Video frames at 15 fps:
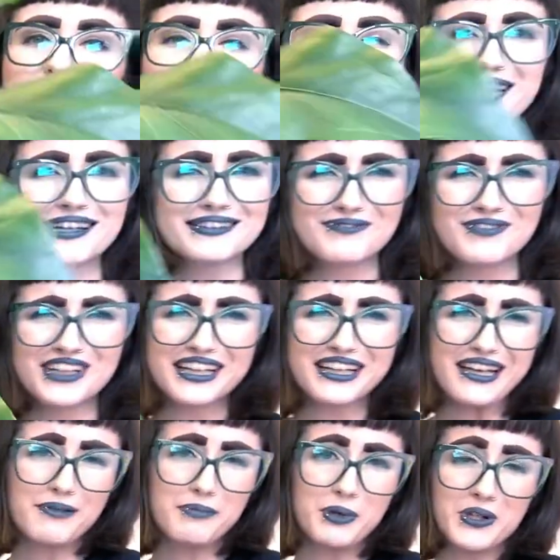I feel
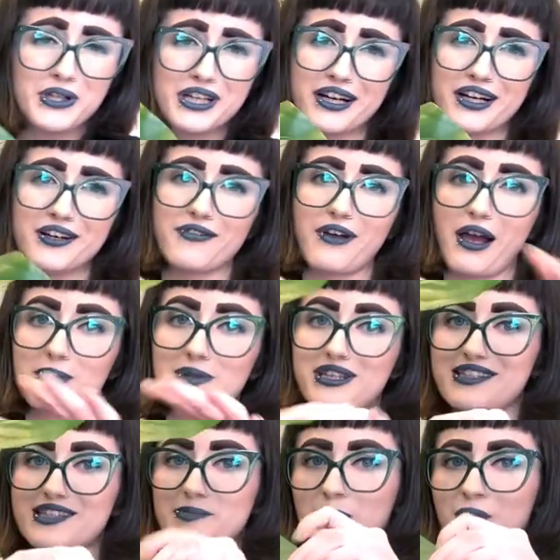like I probably kind of am at
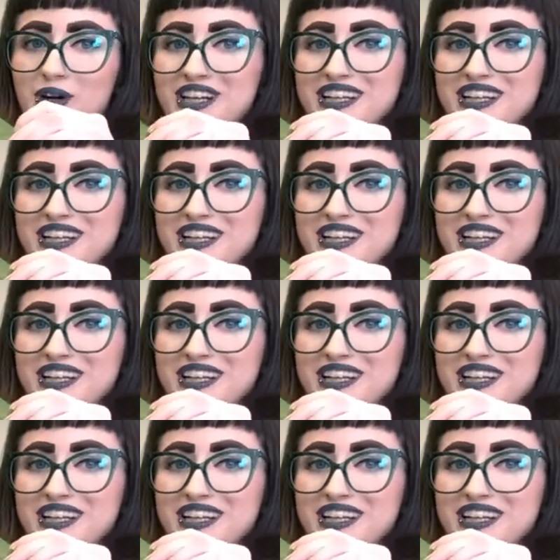this point.